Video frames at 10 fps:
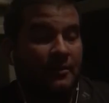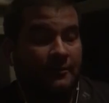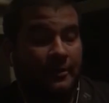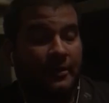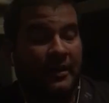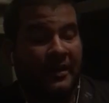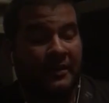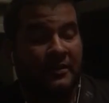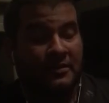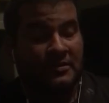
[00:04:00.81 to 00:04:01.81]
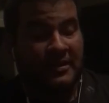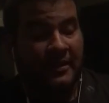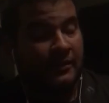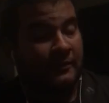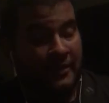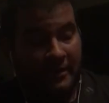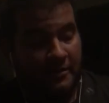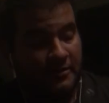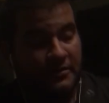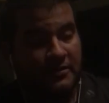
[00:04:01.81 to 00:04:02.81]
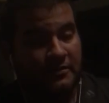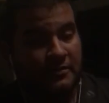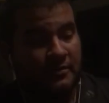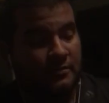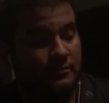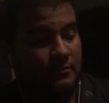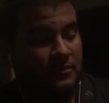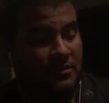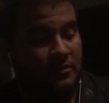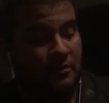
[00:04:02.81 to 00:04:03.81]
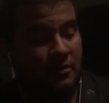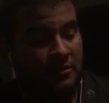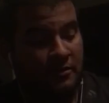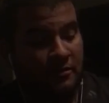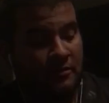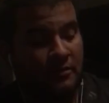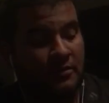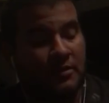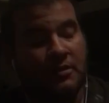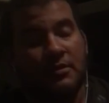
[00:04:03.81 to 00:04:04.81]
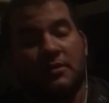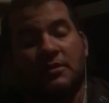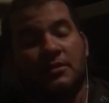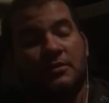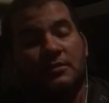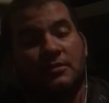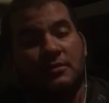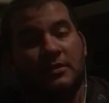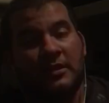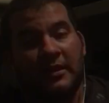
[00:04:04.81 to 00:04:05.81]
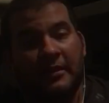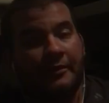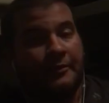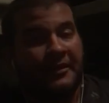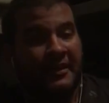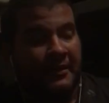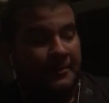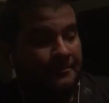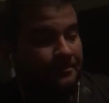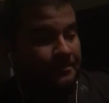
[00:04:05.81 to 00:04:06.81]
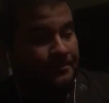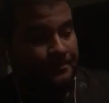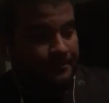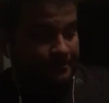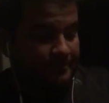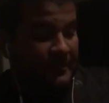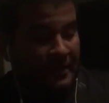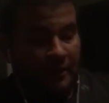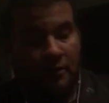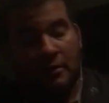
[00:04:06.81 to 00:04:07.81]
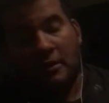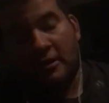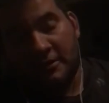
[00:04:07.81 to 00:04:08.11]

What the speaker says: for 8 consecutive hours. So on your ELD, you're going to log